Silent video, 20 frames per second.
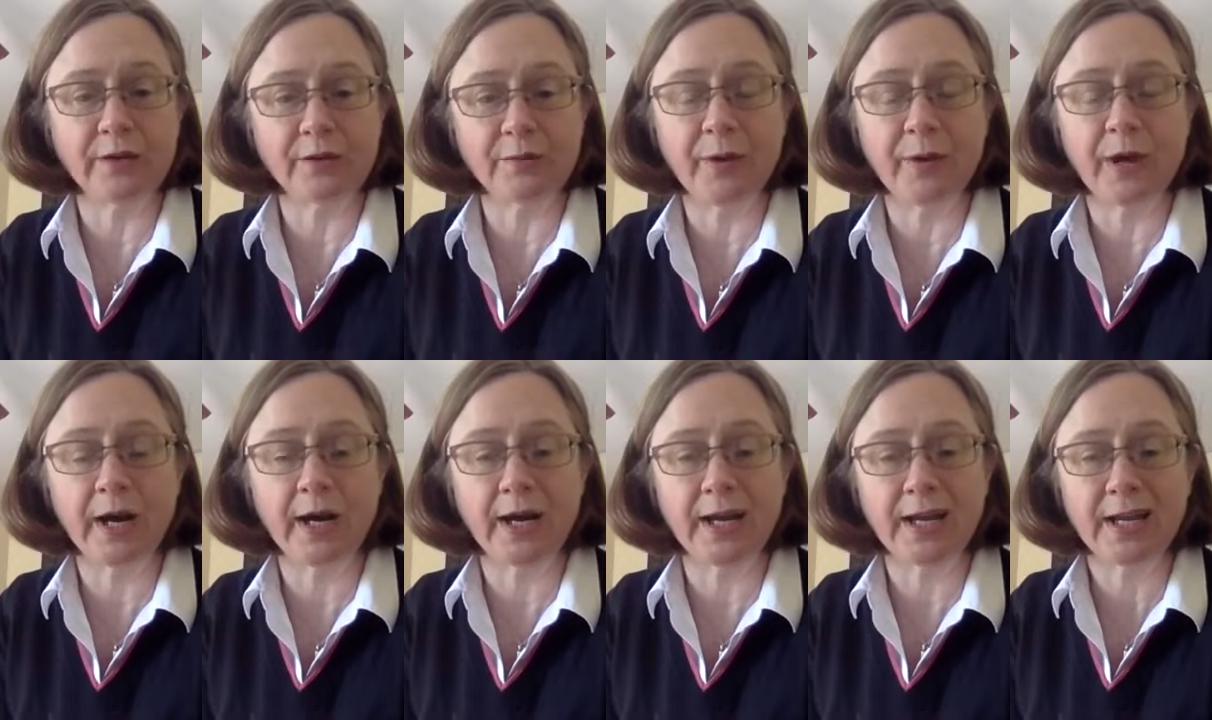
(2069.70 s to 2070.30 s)

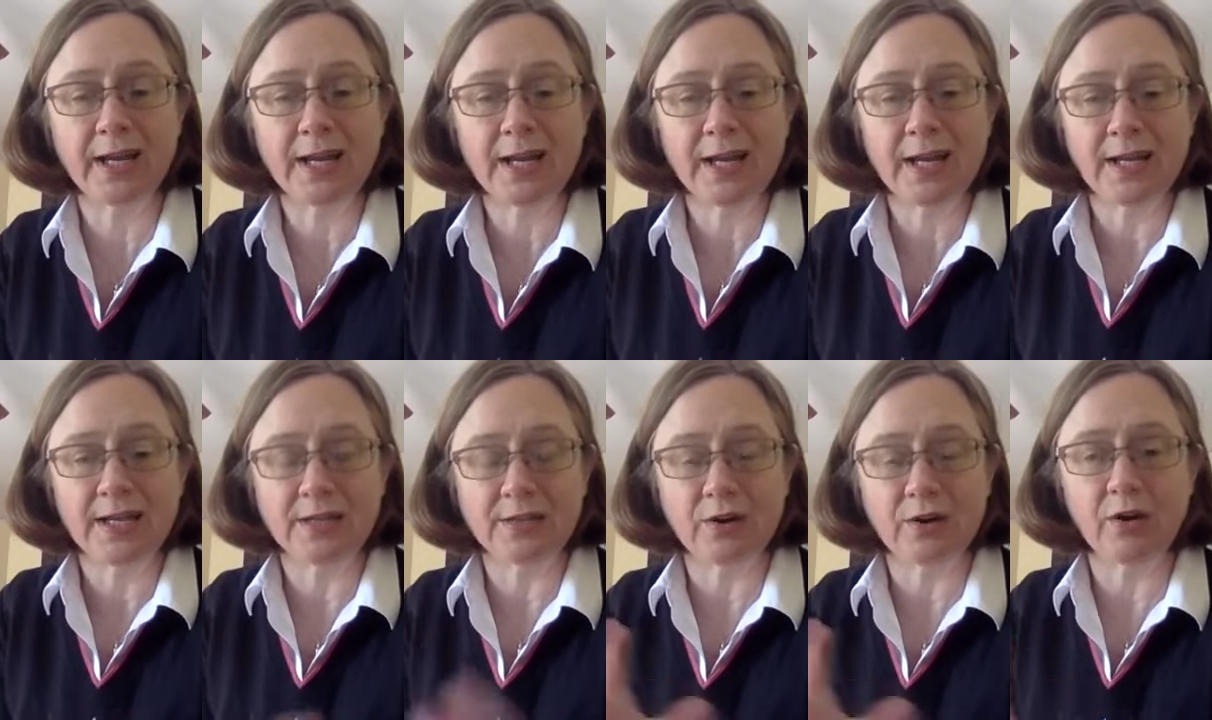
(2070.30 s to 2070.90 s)
pot
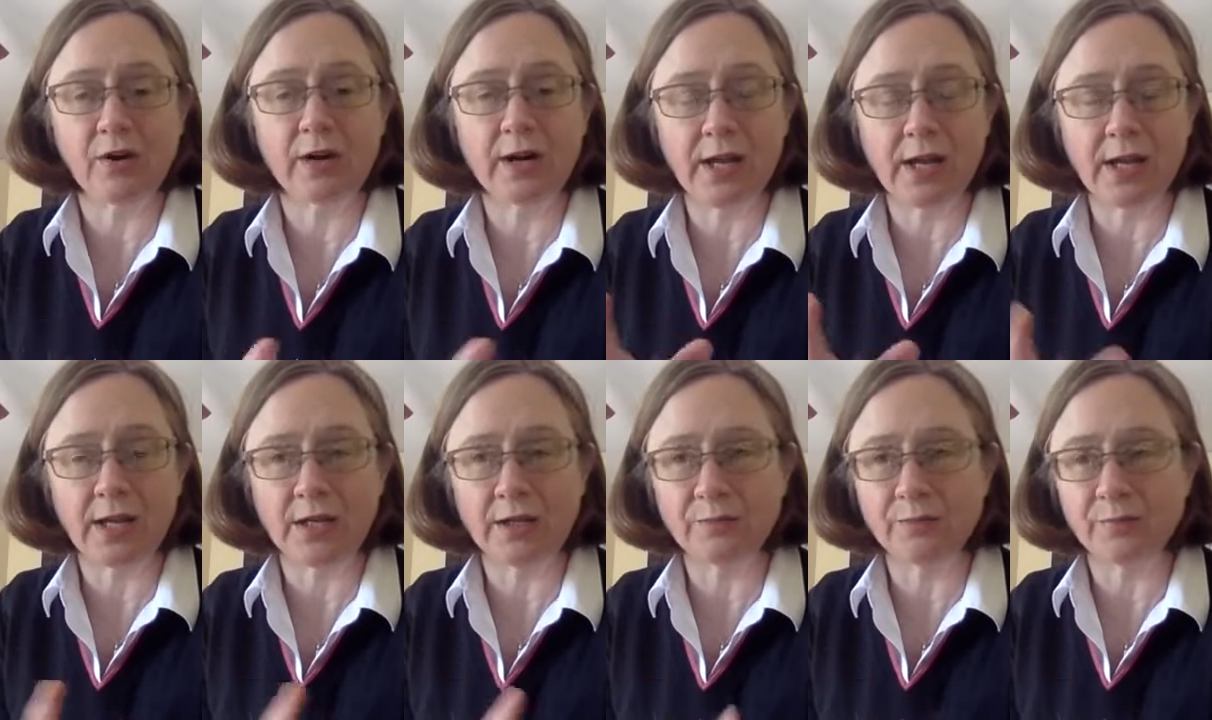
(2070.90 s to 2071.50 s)
is
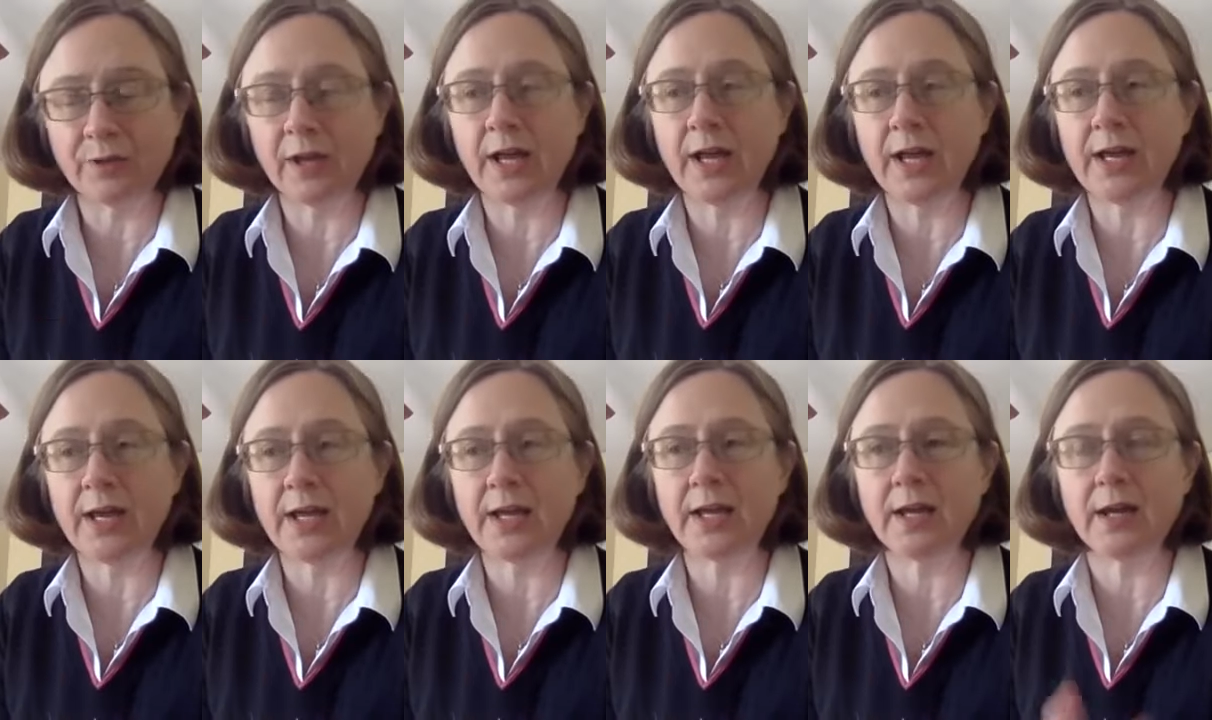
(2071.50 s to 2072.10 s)
already in
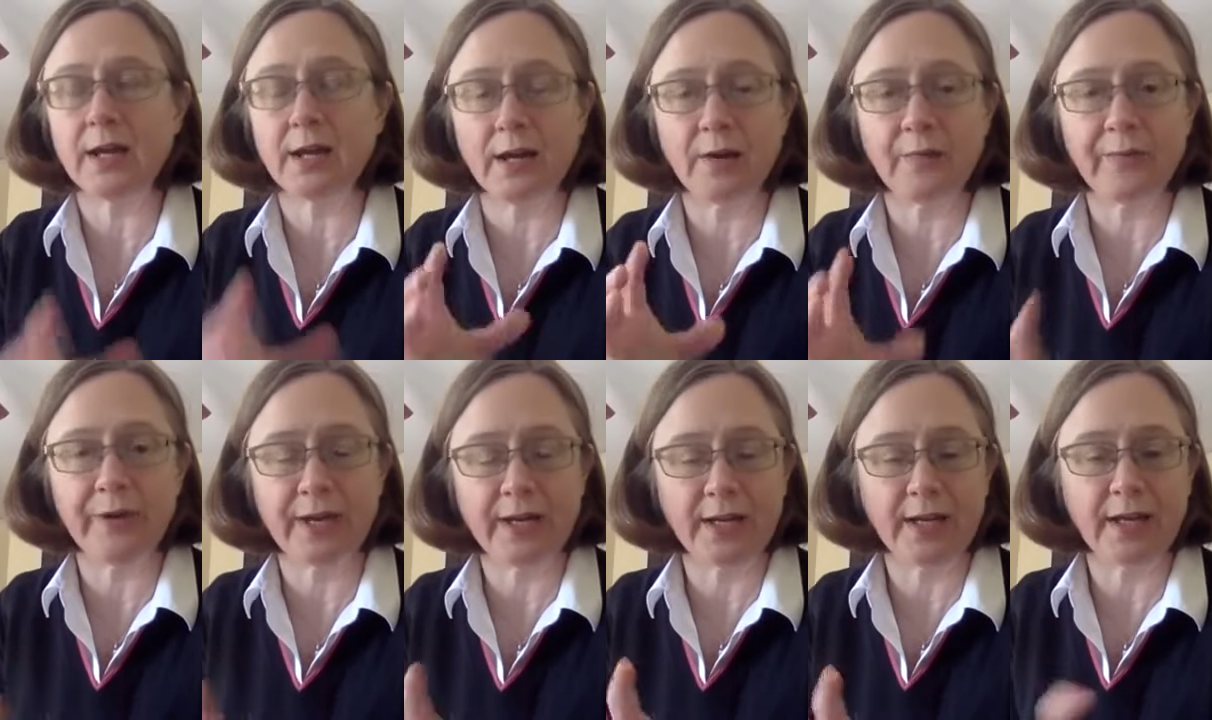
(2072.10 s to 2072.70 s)
play,
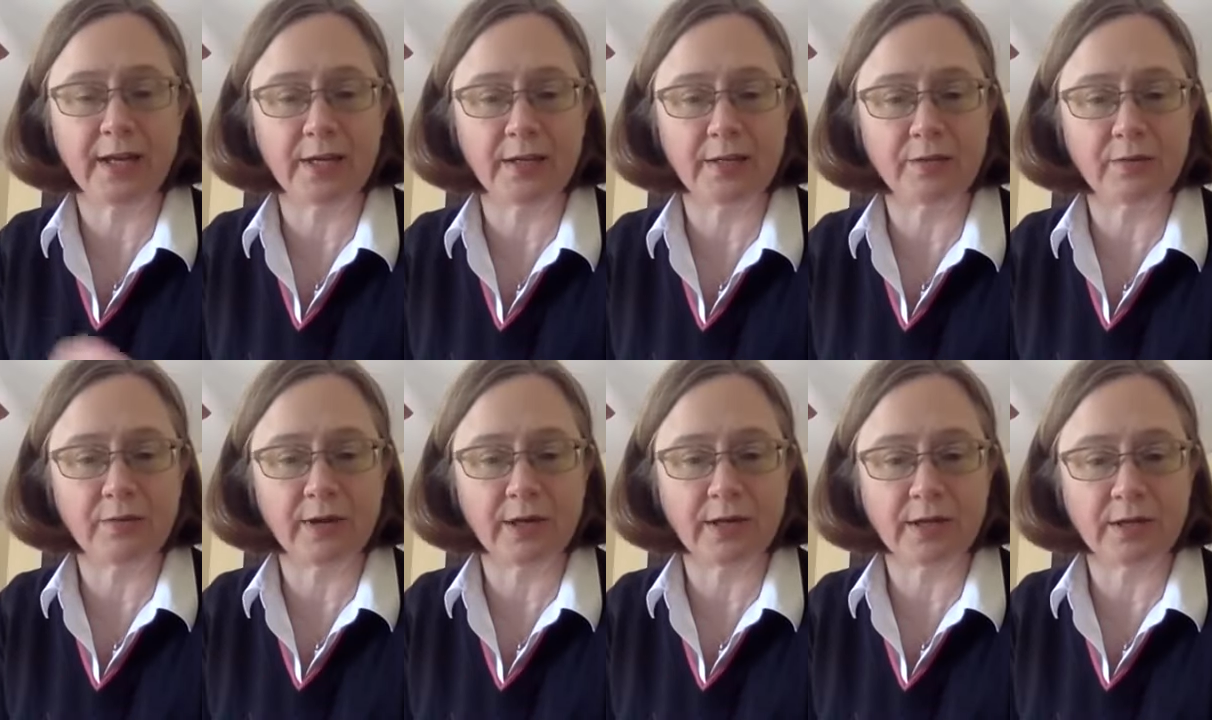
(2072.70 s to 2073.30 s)
and again,
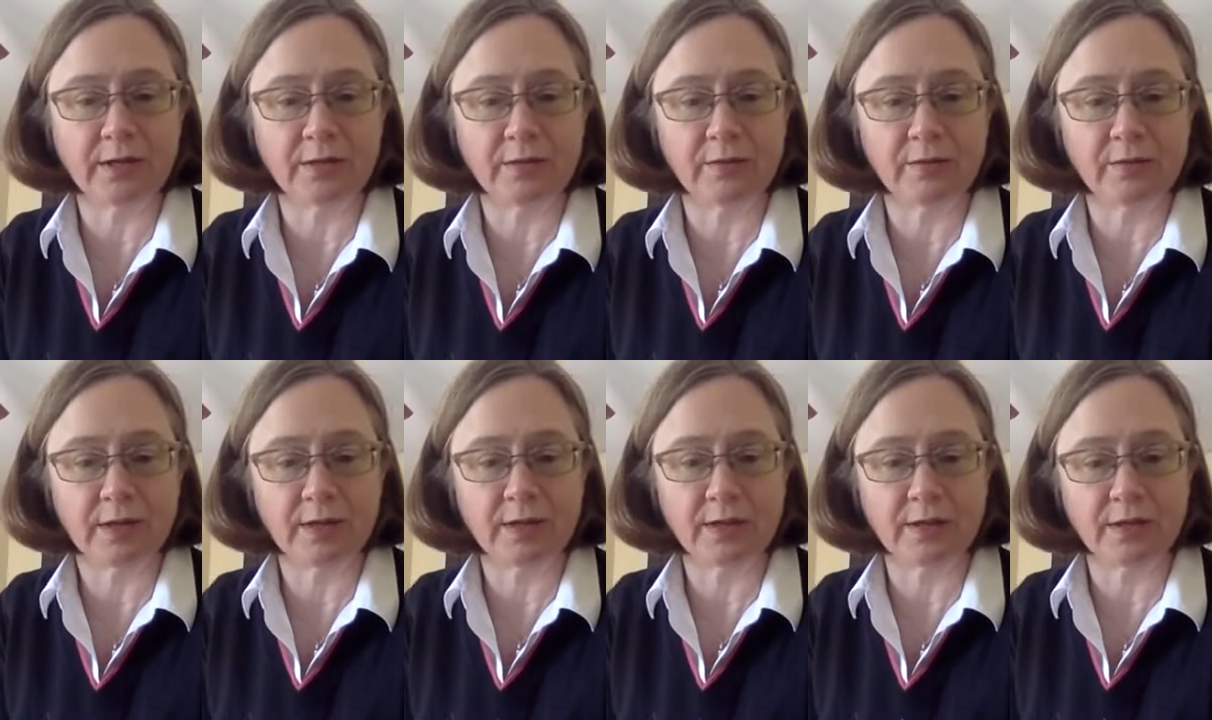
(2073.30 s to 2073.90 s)
directed
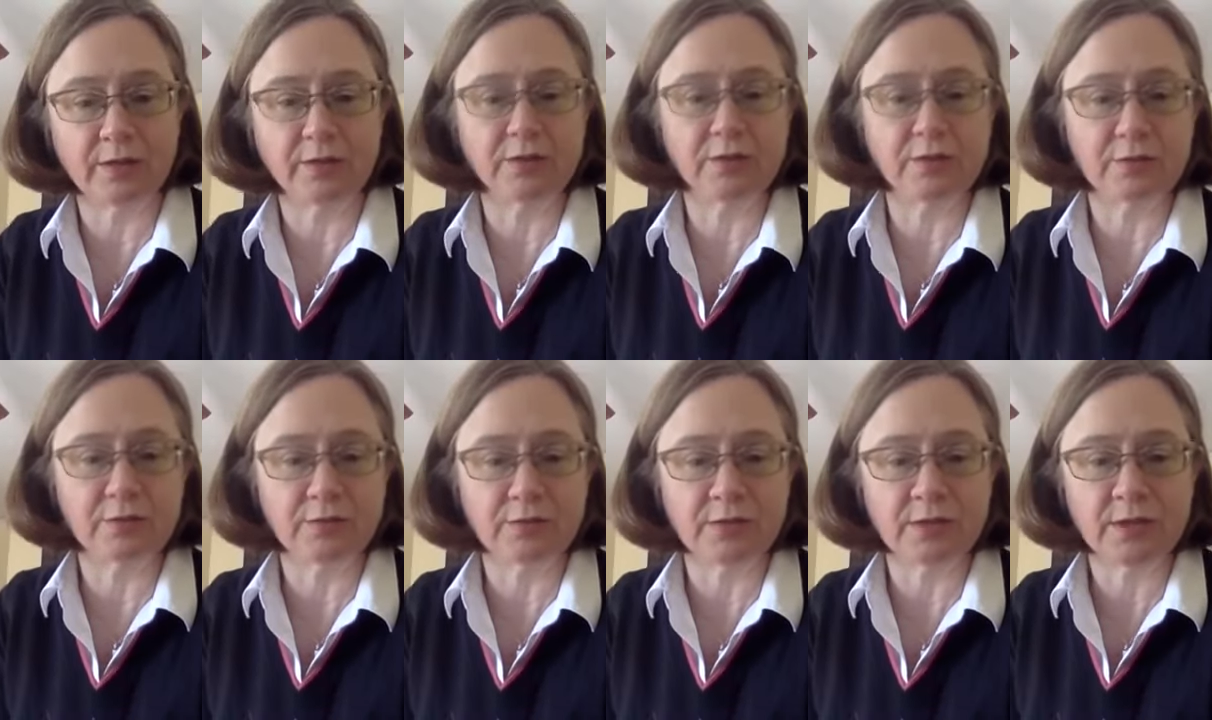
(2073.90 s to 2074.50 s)
directly to the
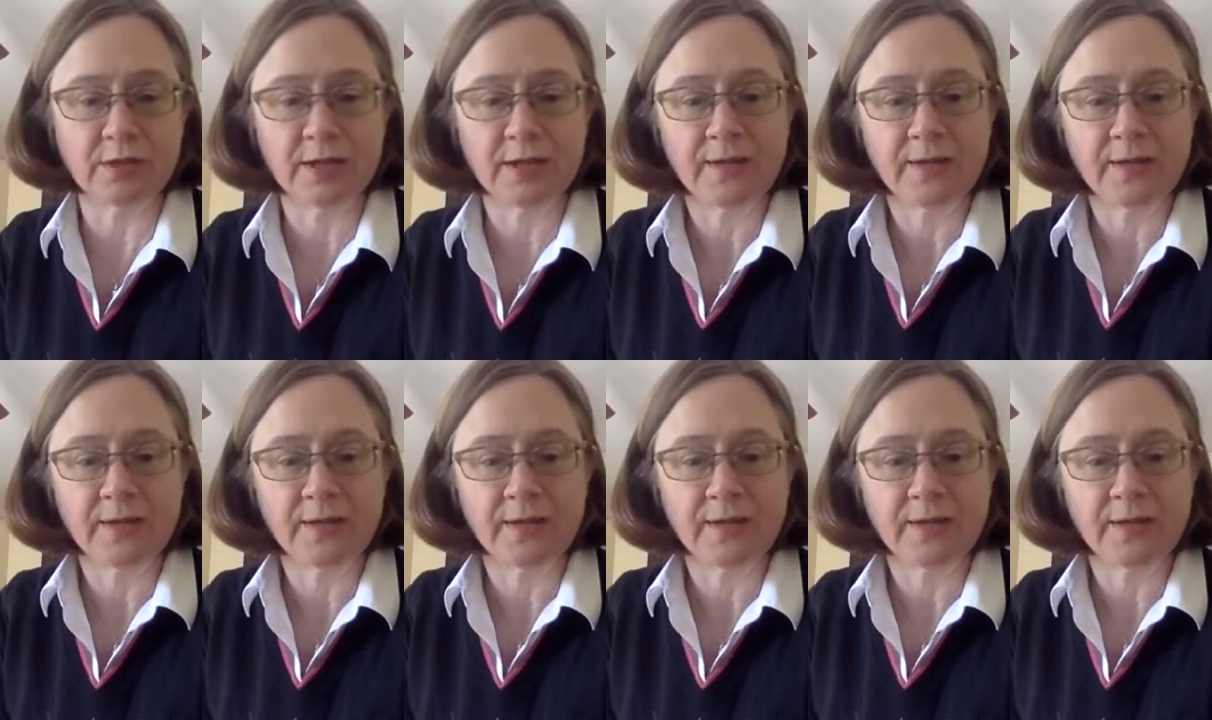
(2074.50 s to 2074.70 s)
students.